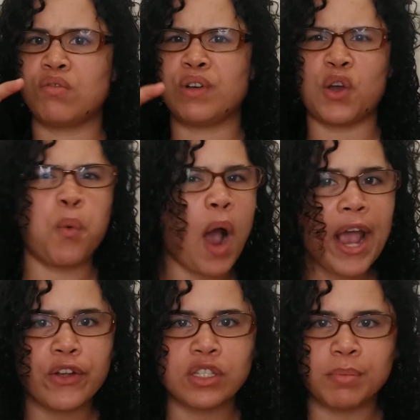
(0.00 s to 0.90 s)

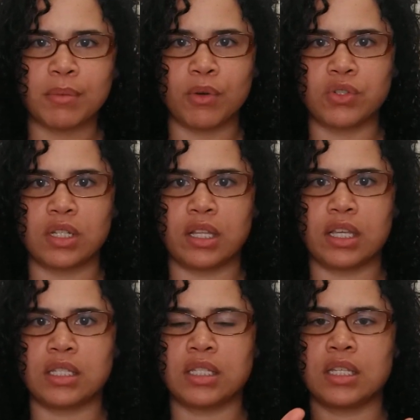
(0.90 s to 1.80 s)
required to be
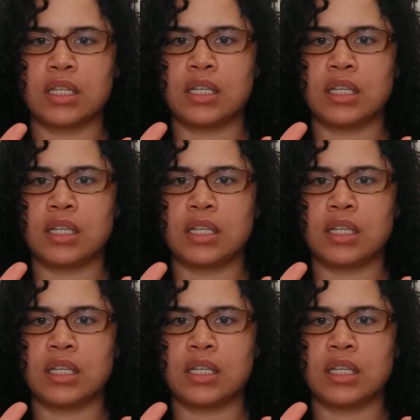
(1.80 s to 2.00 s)
motionless.